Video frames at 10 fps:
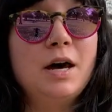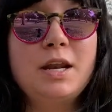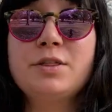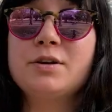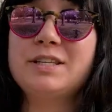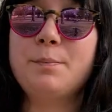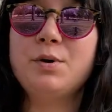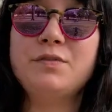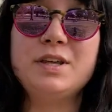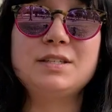Another
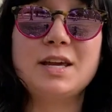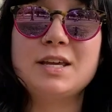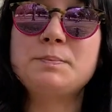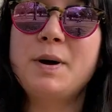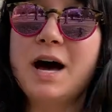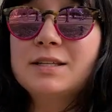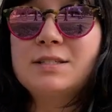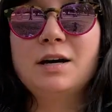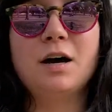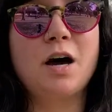example of this is
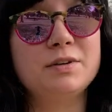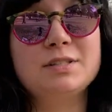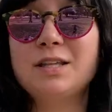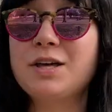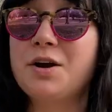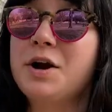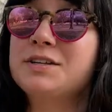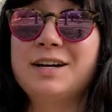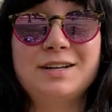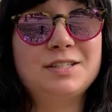pasta. Obviously, there
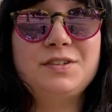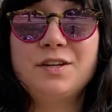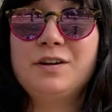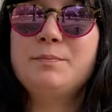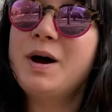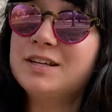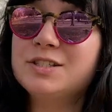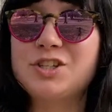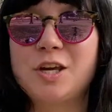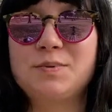are tons of different
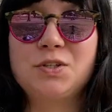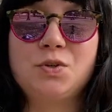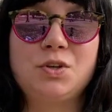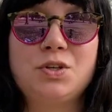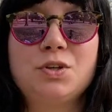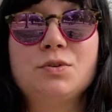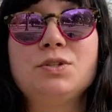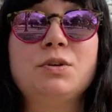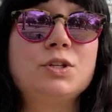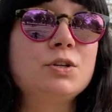pasta shapes that you can
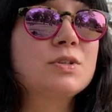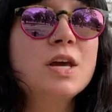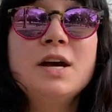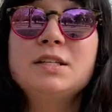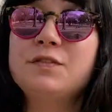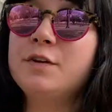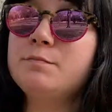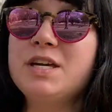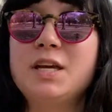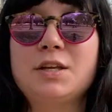use. You can use
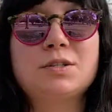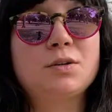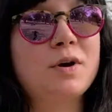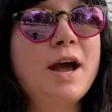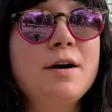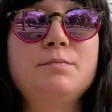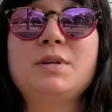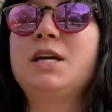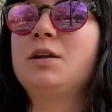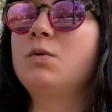different meats, ground
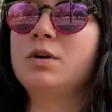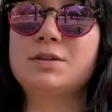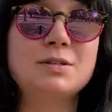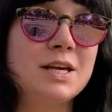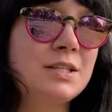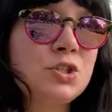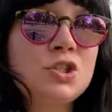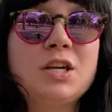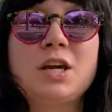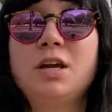meat, or sliced
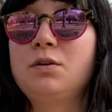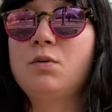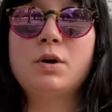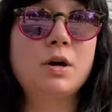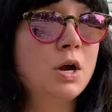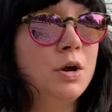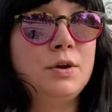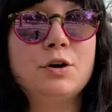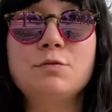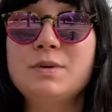chicken, or
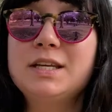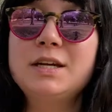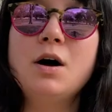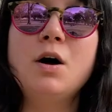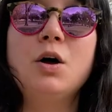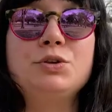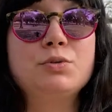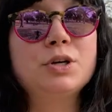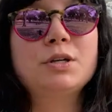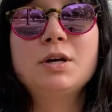no meat at all.
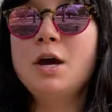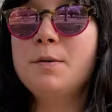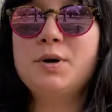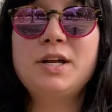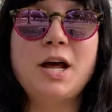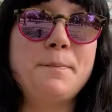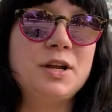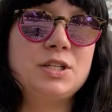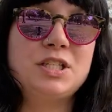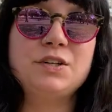You could put a
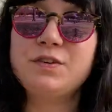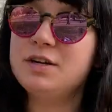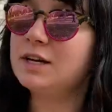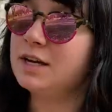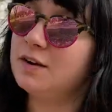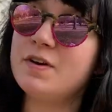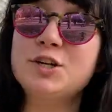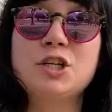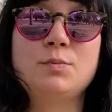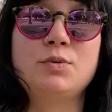bunch of different, again,
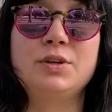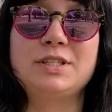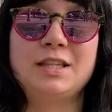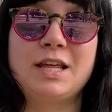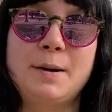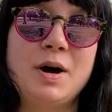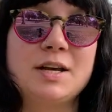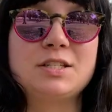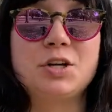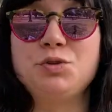vegetables in that
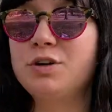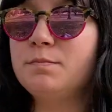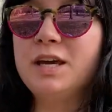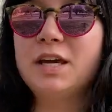pasta. You can